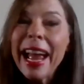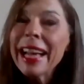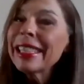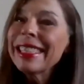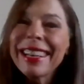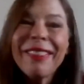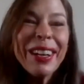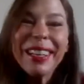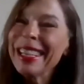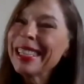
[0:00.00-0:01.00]
It's a
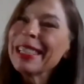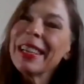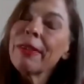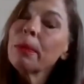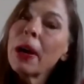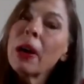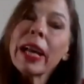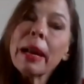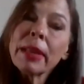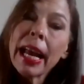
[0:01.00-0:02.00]
different
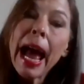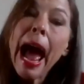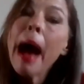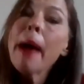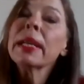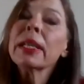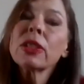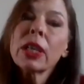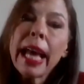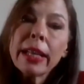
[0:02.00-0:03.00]
ball game. And that
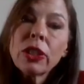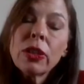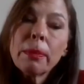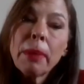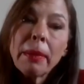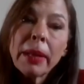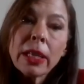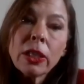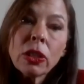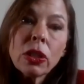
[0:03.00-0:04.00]
happens at student
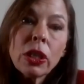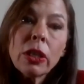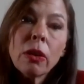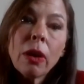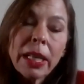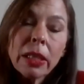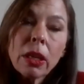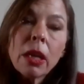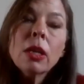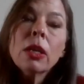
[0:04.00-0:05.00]
publications too. I
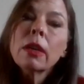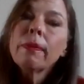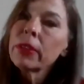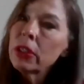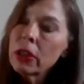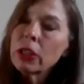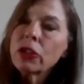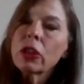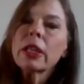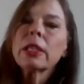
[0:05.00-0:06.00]
mean,
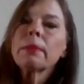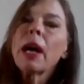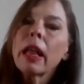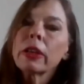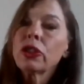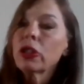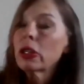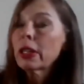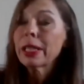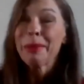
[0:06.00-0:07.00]
student journalism, college
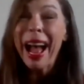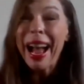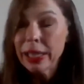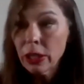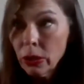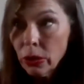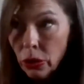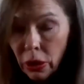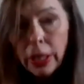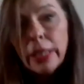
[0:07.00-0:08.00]
journalism, high school
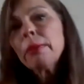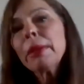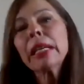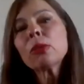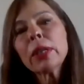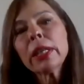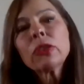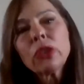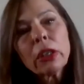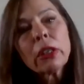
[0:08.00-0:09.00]
journalism is
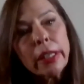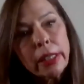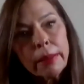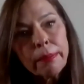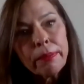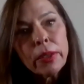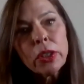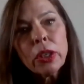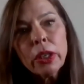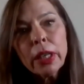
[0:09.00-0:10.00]
real journalism.
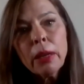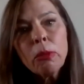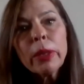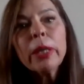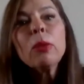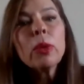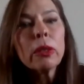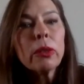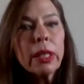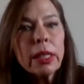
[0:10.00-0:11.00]
So you're getting real
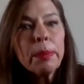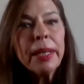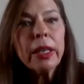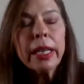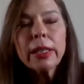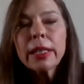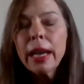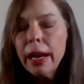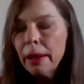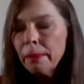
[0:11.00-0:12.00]
world experience.
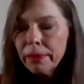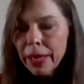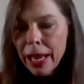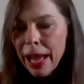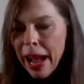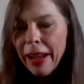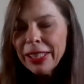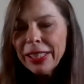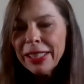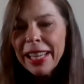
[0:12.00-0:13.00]
I
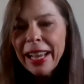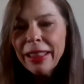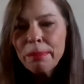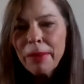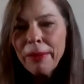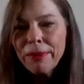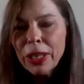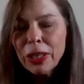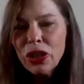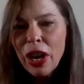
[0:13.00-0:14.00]
often say that my
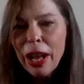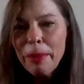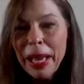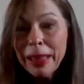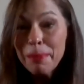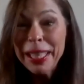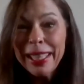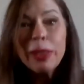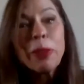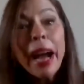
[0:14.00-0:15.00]
first job at the
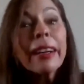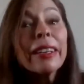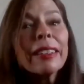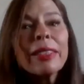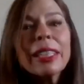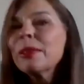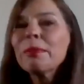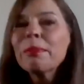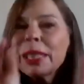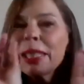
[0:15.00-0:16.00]
Medill Record,
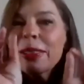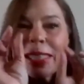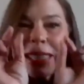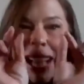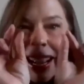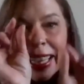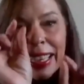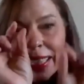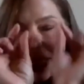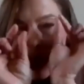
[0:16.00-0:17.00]
which Medill is a
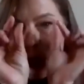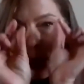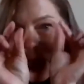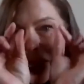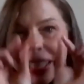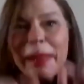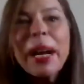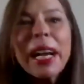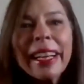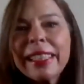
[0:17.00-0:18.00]
tiny little community
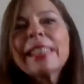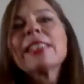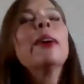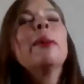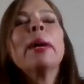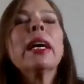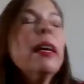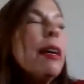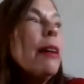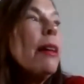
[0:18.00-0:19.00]
by Lake Texoma,
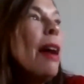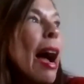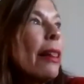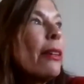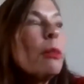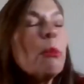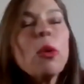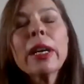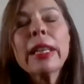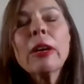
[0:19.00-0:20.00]
I learned
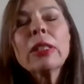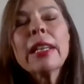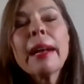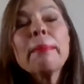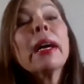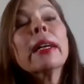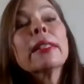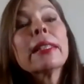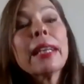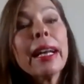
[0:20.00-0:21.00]
more in those 9
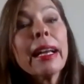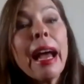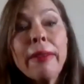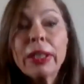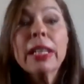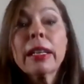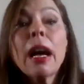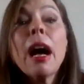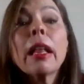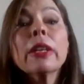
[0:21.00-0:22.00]
months than I ever did
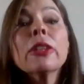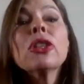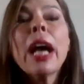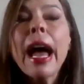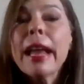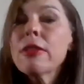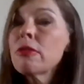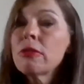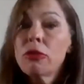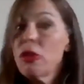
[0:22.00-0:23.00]
in college, at
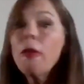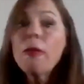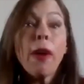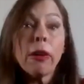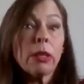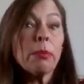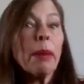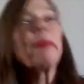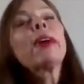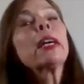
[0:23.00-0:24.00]
no fault to
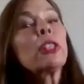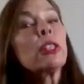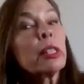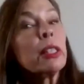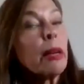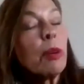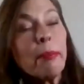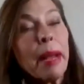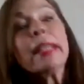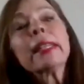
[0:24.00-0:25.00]
my professors because they
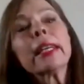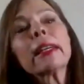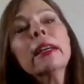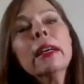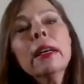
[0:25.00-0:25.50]
were amazing,